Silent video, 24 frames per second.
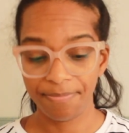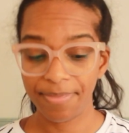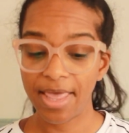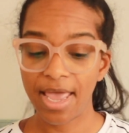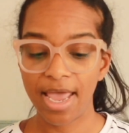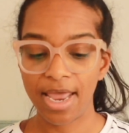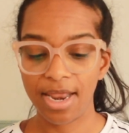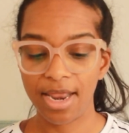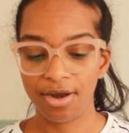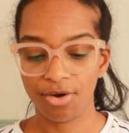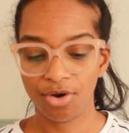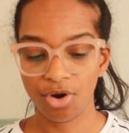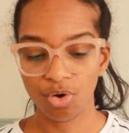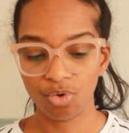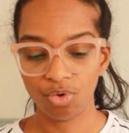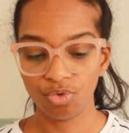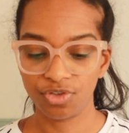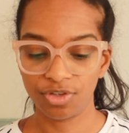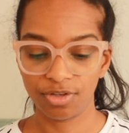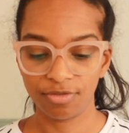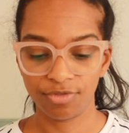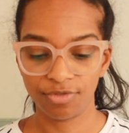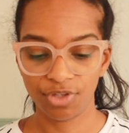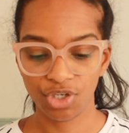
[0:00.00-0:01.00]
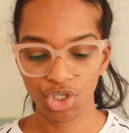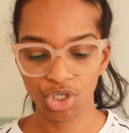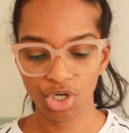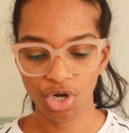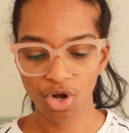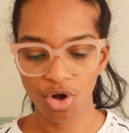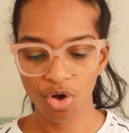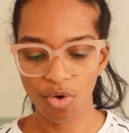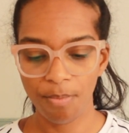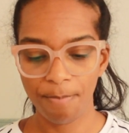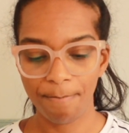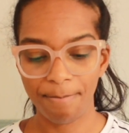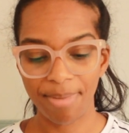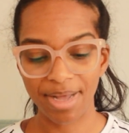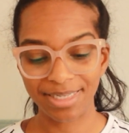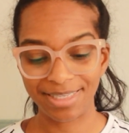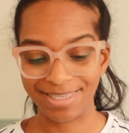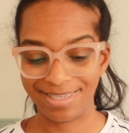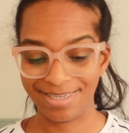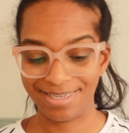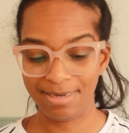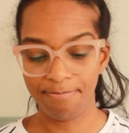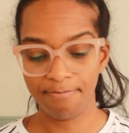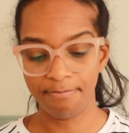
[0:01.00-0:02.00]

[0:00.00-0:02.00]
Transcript: and host of the show, Betsy